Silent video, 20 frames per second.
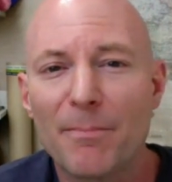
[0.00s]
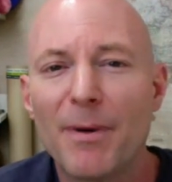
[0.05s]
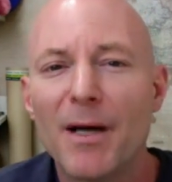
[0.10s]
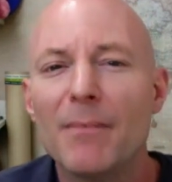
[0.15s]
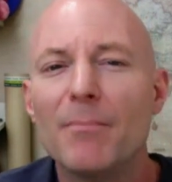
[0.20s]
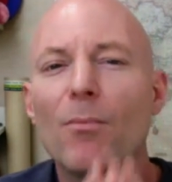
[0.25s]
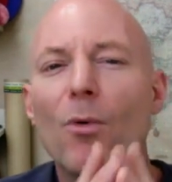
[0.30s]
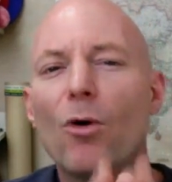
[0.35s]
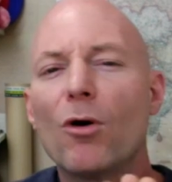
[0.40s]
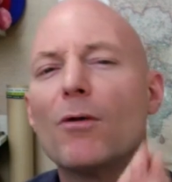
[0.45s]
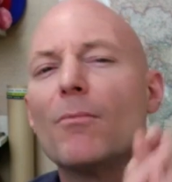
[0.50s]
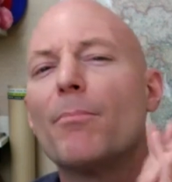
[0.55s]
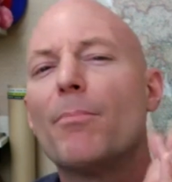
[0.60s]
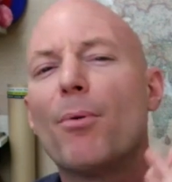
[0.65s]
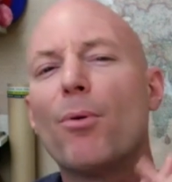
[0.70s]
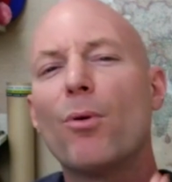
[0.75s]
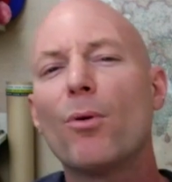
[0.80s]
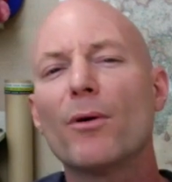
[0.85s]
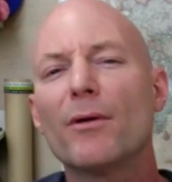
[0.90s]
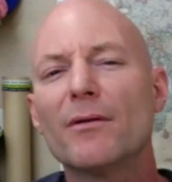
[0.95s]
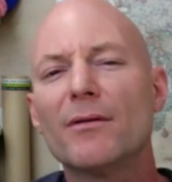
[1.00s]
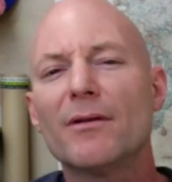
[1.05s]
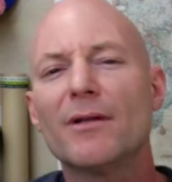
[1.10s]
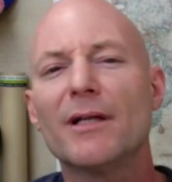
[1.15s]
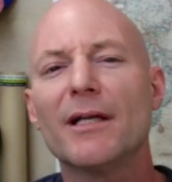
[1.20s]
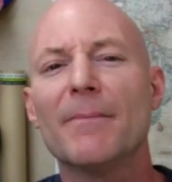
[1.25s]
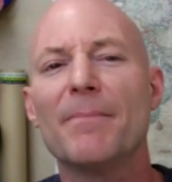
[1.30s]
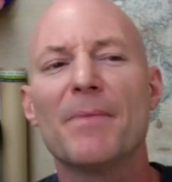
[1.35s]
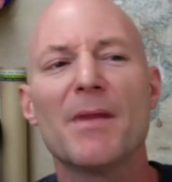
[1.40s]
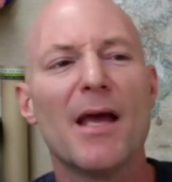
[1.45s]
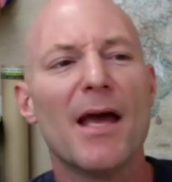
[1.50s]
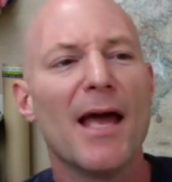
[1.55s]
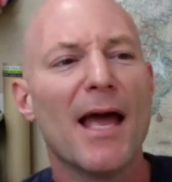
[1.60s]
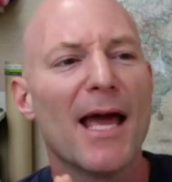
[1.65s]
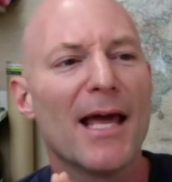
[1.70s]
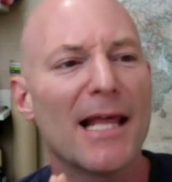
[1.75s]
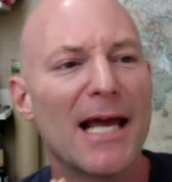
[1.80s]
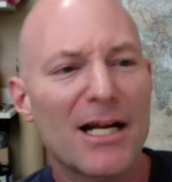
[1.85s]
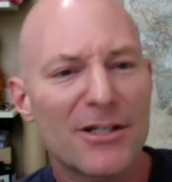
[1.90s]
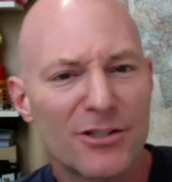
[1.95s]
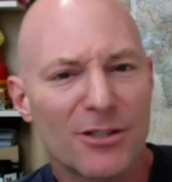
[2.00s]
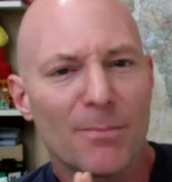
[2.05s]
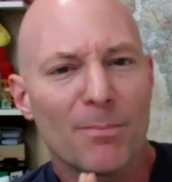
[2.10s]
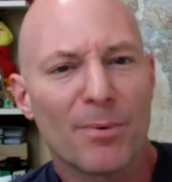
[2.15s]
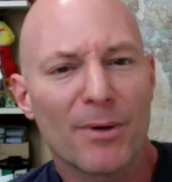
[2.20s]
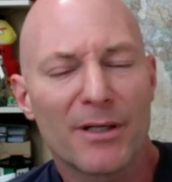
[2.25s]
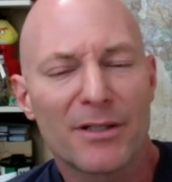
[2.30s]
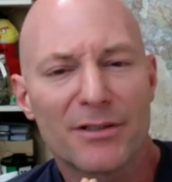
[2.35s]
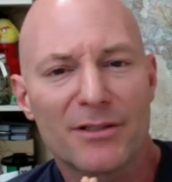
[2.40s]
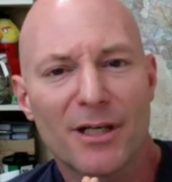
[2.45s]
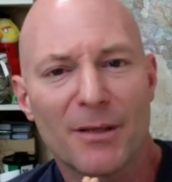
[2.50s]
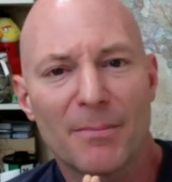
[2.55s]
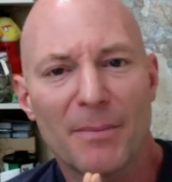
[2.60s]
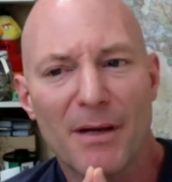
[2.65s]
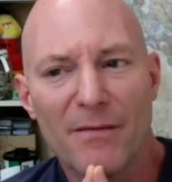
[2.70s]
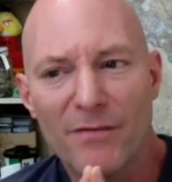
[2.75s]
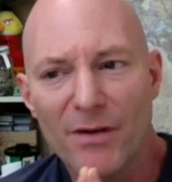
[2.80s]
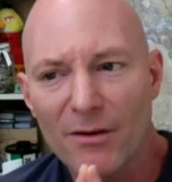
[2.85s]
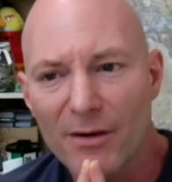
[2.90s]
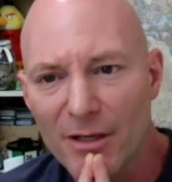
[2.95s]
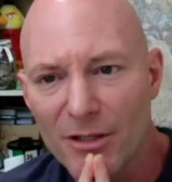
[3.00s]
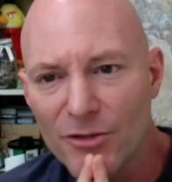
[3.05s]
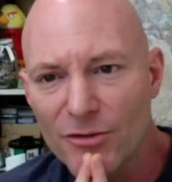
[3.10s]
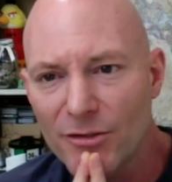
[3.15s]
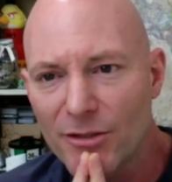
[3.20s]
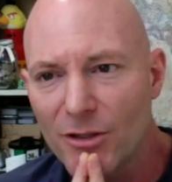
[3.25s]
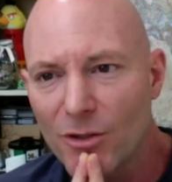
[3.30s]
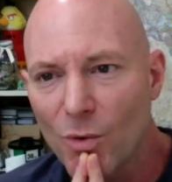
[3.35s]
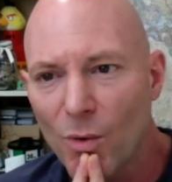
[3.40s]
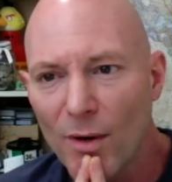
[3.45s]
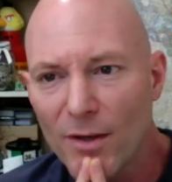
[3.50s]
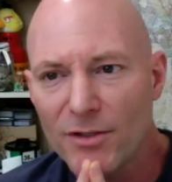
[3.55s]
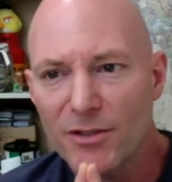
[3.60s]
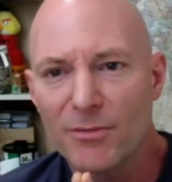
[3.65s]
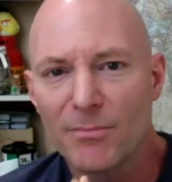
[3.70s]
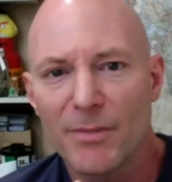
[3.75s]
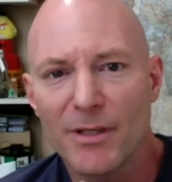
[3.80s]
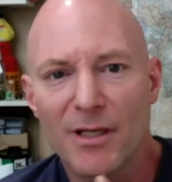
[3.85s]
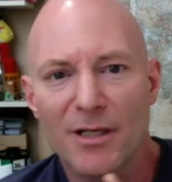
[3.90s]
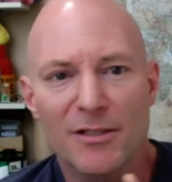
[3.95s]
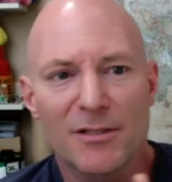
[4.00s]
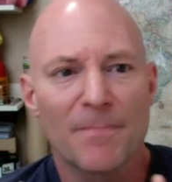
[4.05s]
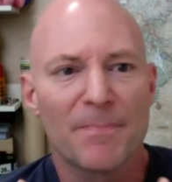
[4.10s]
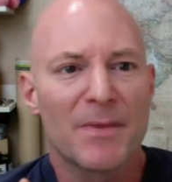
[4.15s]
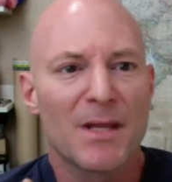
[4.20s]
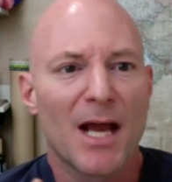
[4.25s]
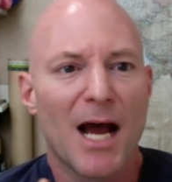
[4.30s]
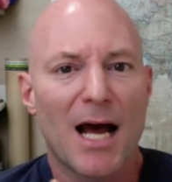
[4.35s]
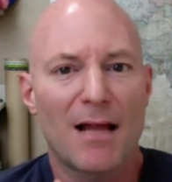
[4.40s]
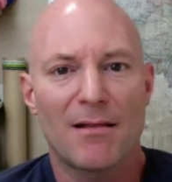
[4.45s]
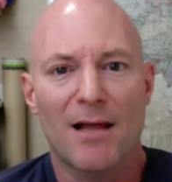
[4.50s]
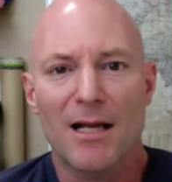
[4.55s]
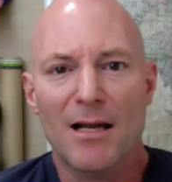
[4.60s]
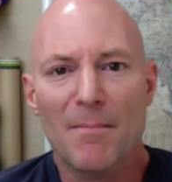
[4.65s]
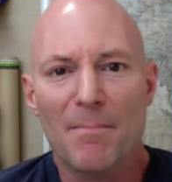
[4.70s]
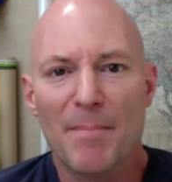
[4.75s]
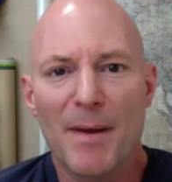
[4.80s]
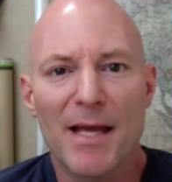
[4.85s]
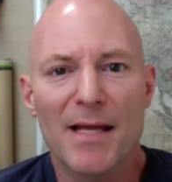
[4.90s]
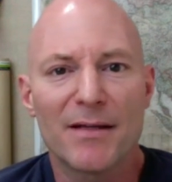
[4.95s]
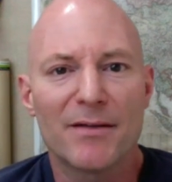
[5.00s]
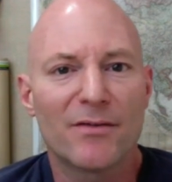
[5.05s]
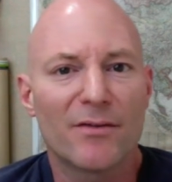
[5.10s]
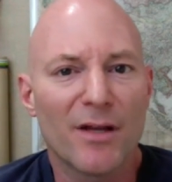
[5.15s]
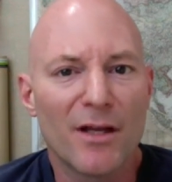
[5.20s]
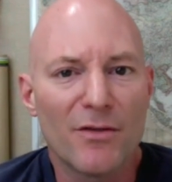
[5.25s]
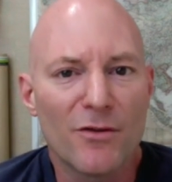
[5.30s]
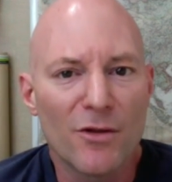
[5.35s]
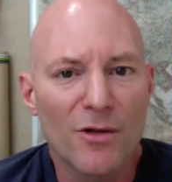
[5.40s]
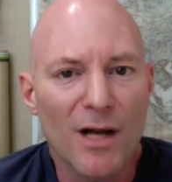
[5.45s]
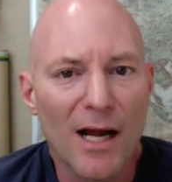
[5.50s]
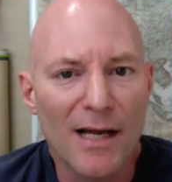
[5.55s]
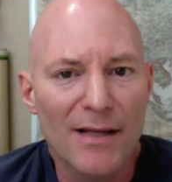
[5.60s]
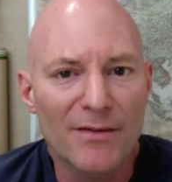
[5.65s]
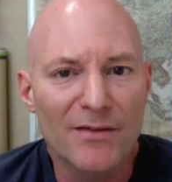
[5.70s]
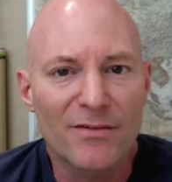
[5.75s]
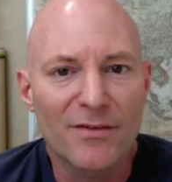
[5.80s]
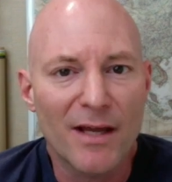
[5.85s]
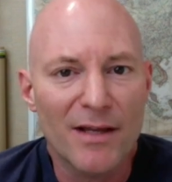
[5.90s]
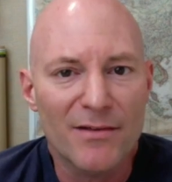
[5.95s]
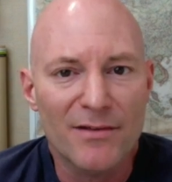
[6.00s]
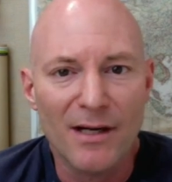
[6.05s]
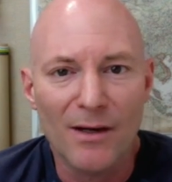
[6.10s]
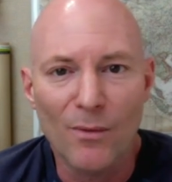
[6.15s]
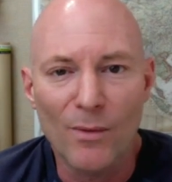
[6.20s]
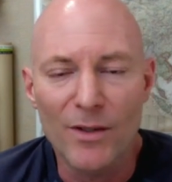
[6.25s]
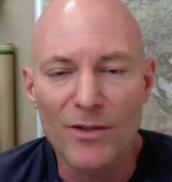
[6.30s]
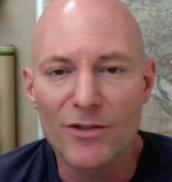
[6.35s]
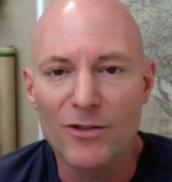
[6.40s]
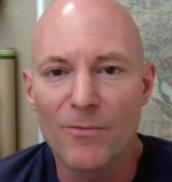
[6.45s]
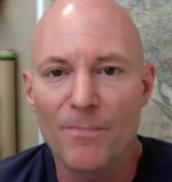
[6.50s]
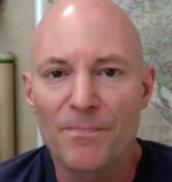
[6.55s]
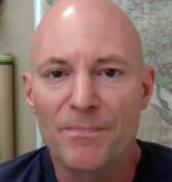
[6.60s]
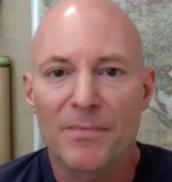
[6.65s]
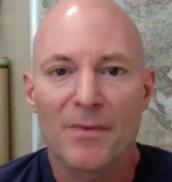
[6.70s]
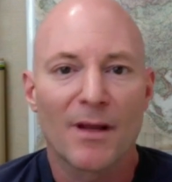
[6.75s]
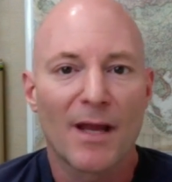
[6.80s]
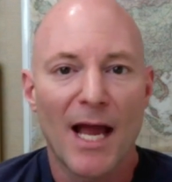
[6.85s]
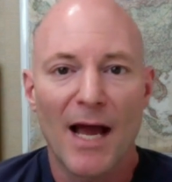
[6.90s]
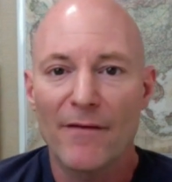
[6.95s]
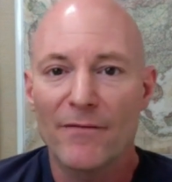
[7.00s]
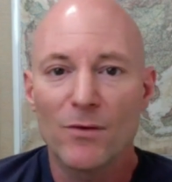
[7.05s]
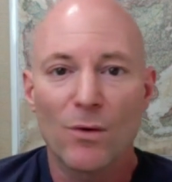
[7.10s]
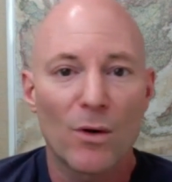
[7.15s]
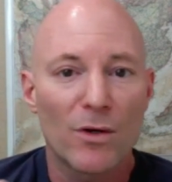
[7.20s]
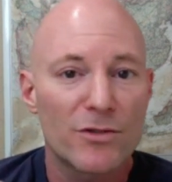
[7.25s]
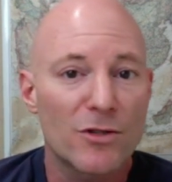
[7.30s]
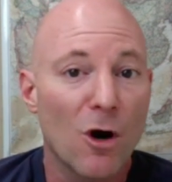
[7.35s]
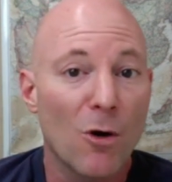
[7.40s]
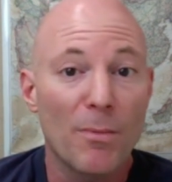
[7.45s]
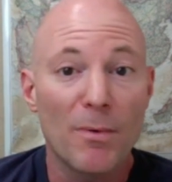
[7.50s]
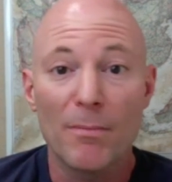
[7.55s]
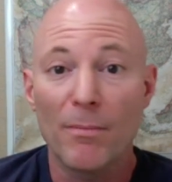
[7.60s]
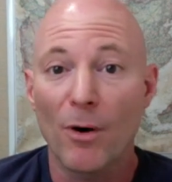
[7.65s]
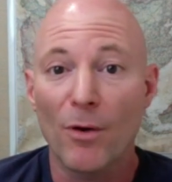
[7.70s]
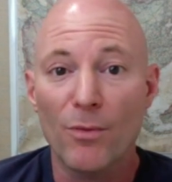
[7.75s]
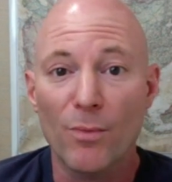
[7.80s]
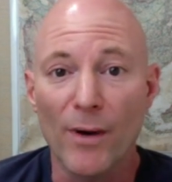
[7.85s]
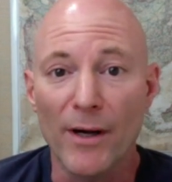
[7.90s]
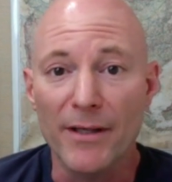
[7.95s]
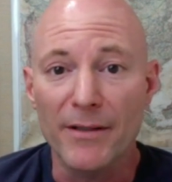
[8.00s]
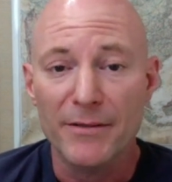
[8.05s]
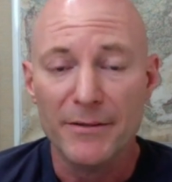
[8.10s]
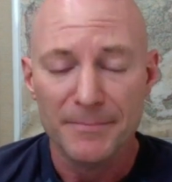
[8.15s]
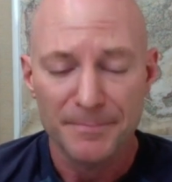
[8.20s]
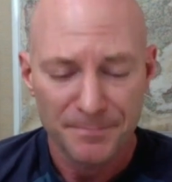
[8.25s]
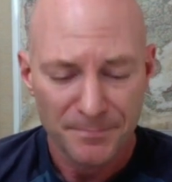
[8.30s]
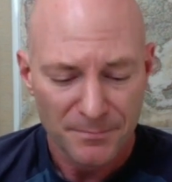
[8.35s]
But more importantly, it actually brings up a very interesting question, because a lot of banks in the United States that I went to have doors that open both ways,